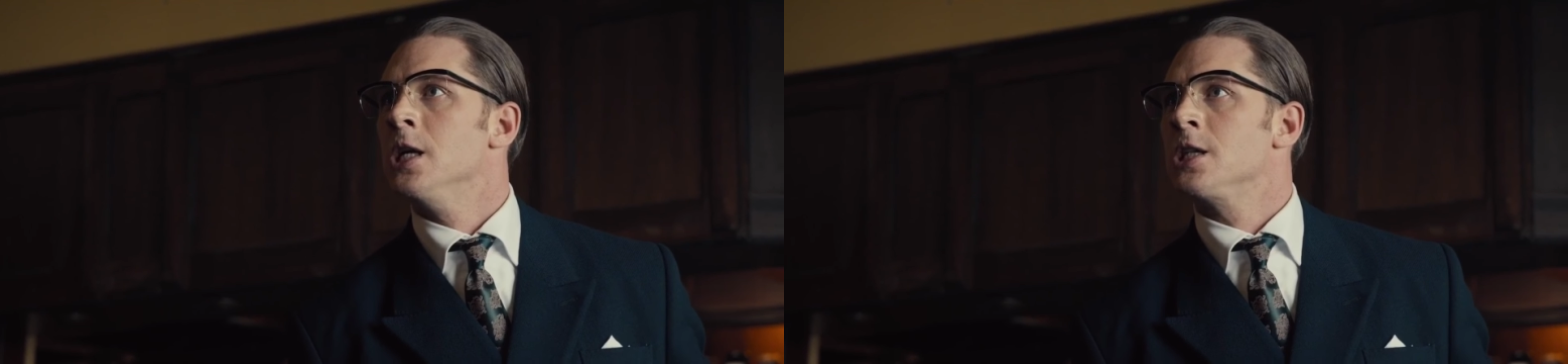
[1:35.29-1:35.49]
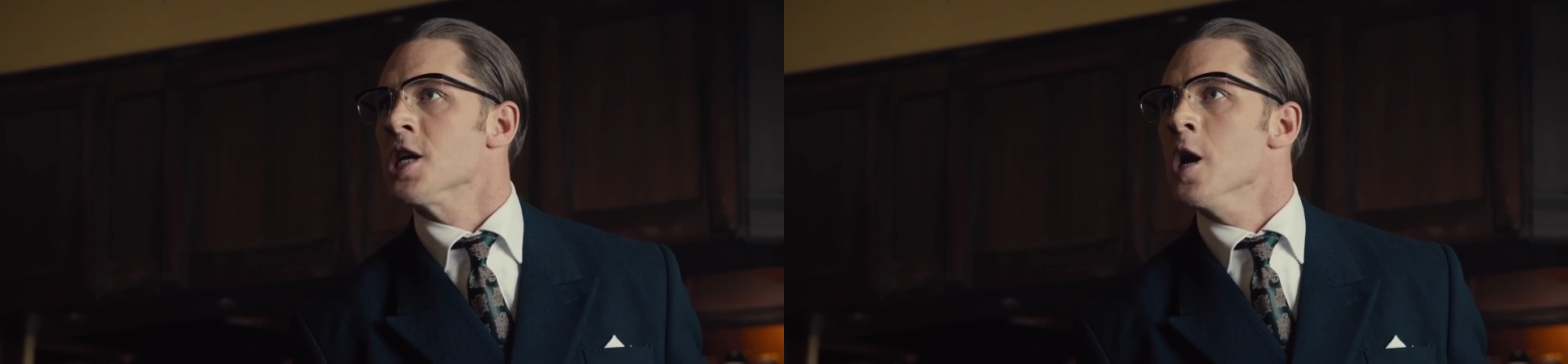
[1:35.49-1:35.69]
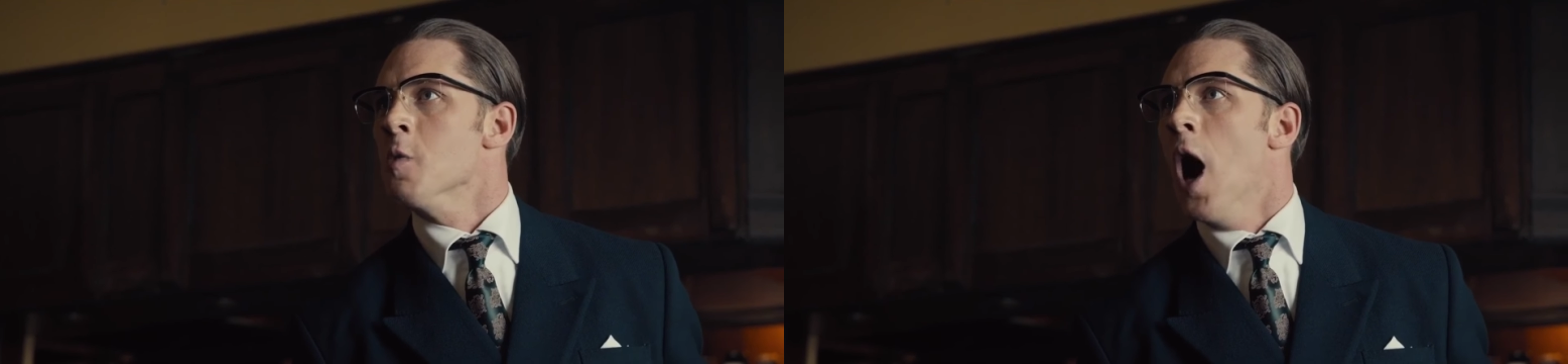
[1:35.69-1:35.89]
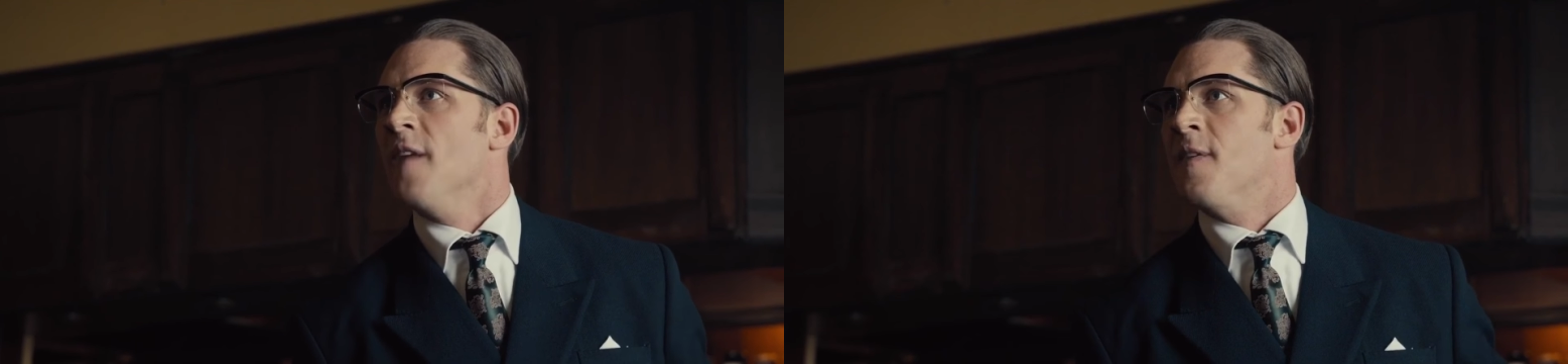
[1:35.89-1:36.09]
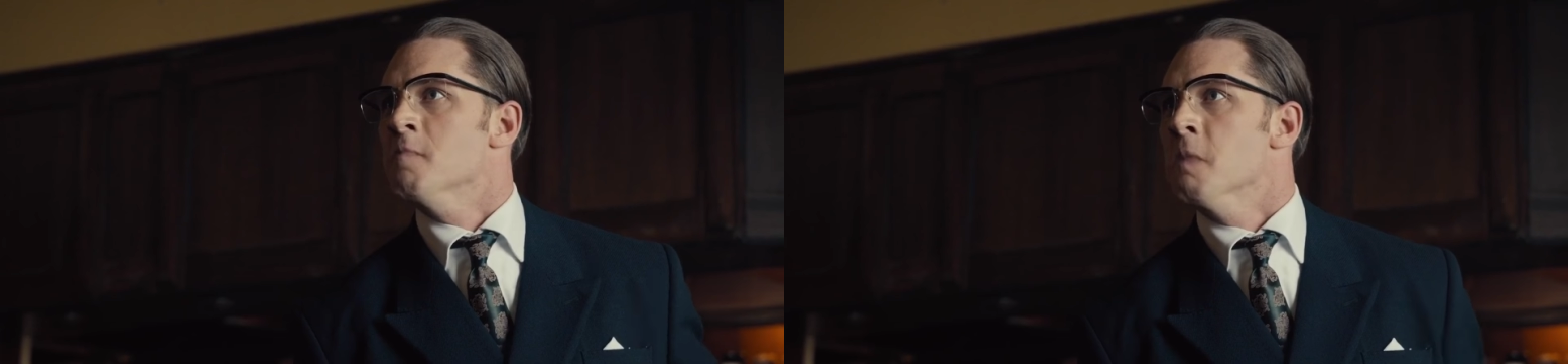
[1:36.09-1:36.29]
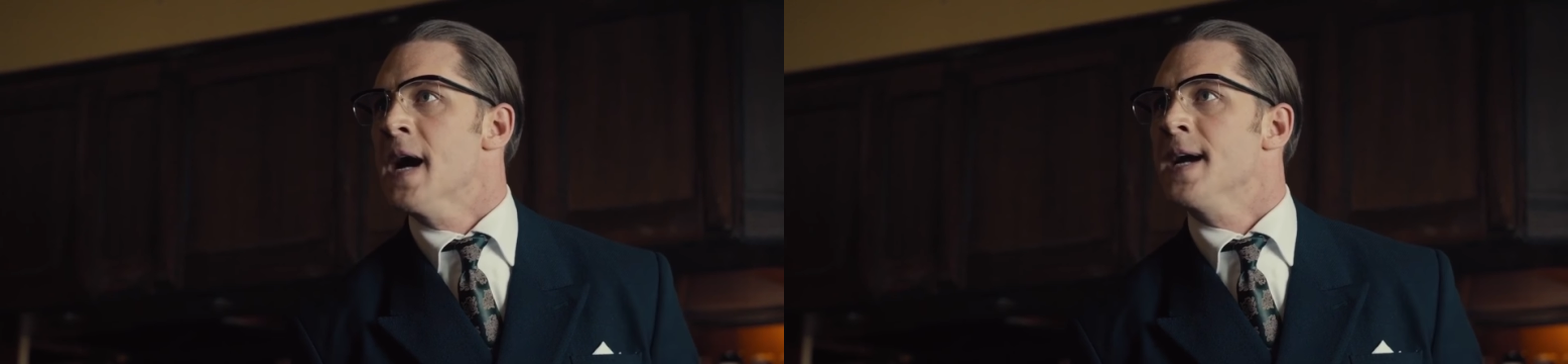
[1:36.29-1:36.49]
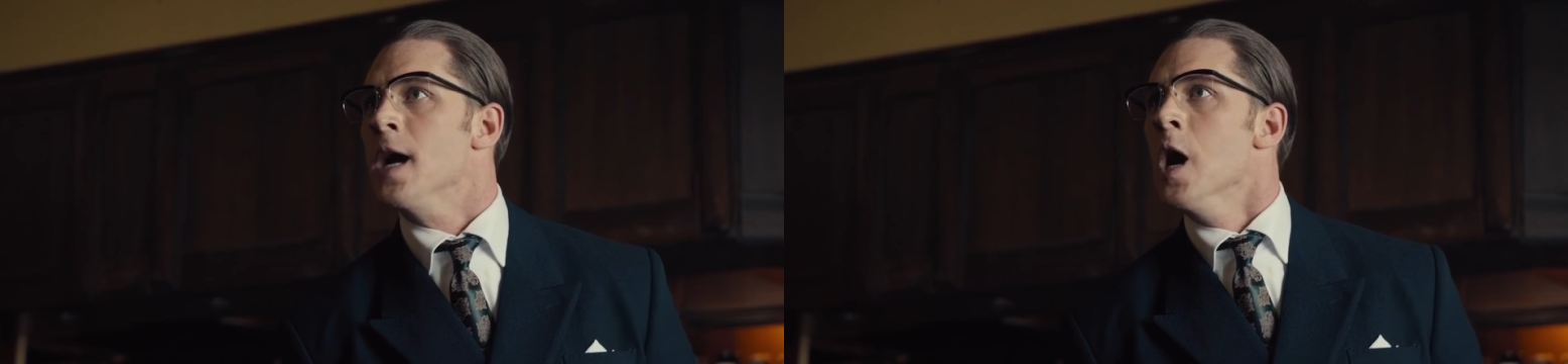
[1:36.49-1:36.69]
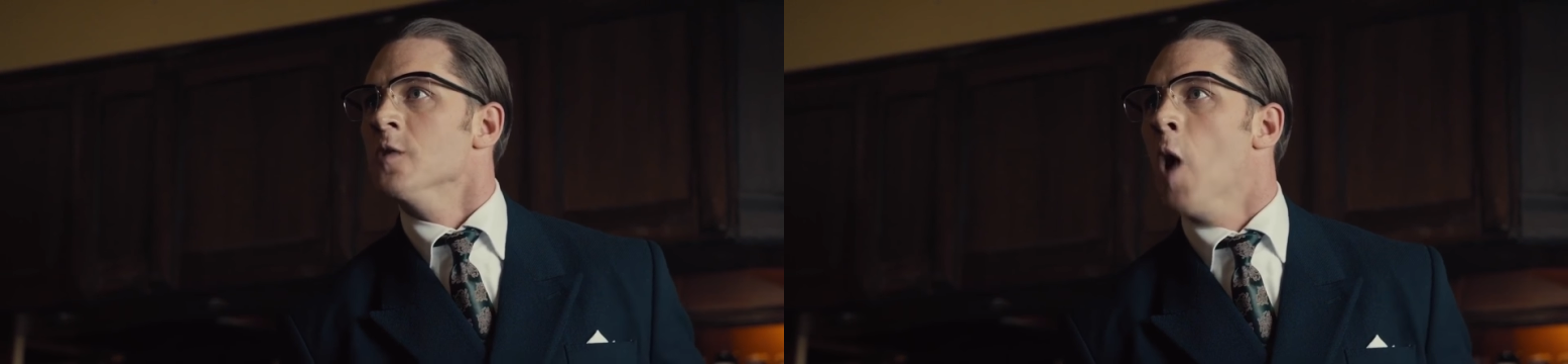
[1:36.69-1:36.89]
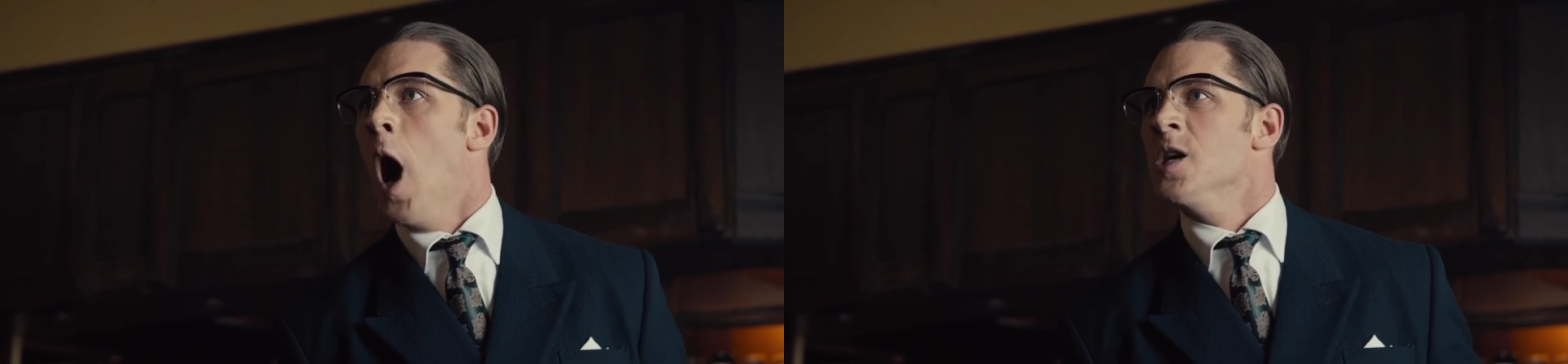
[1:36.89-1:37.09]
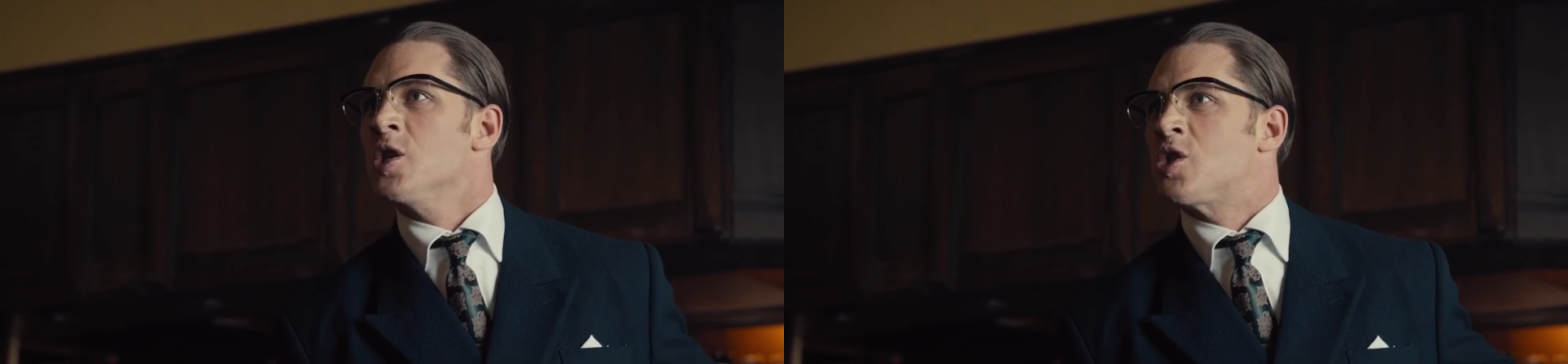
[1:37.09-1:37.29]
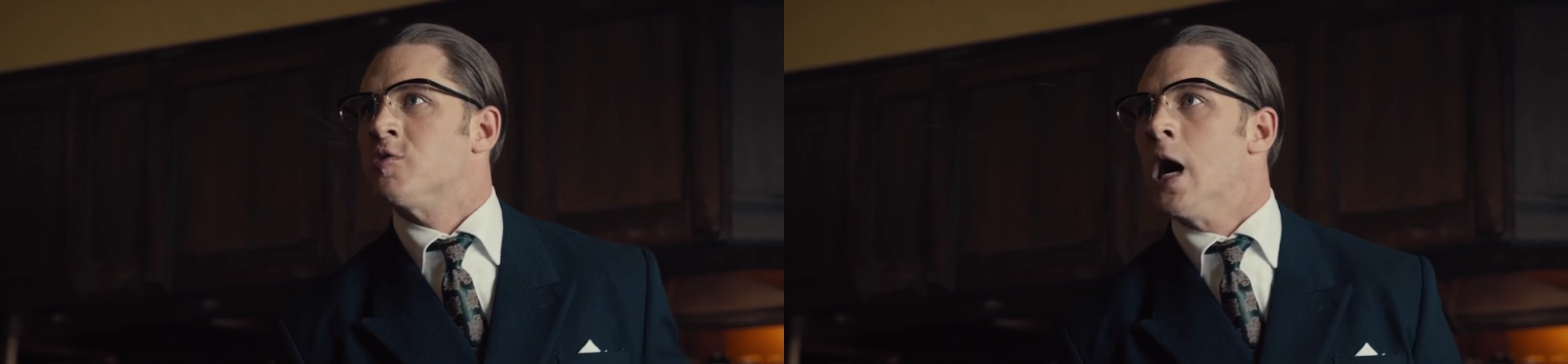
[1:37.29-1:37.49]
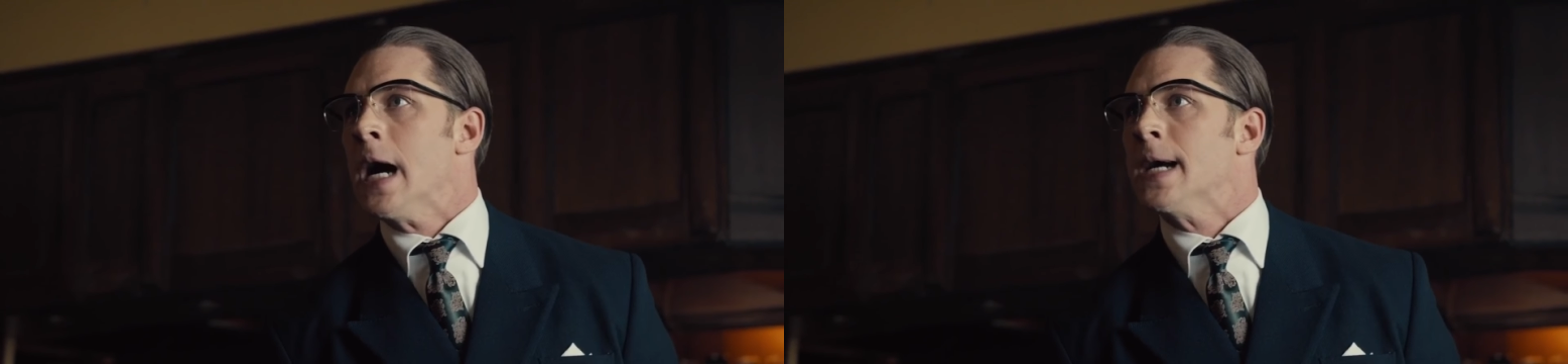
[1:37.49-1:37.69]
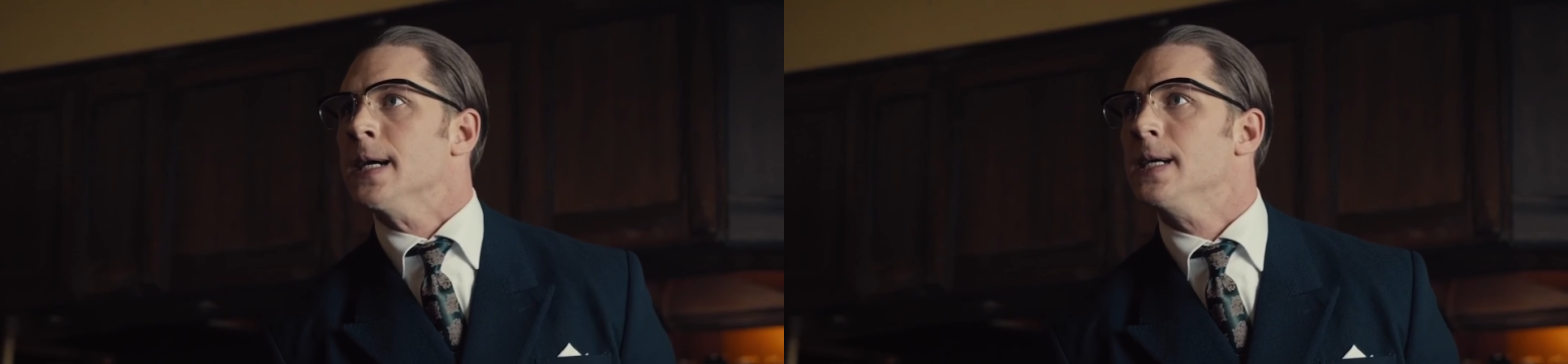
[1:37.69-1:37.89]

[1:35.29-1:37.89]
So you work for me, Ron Kray.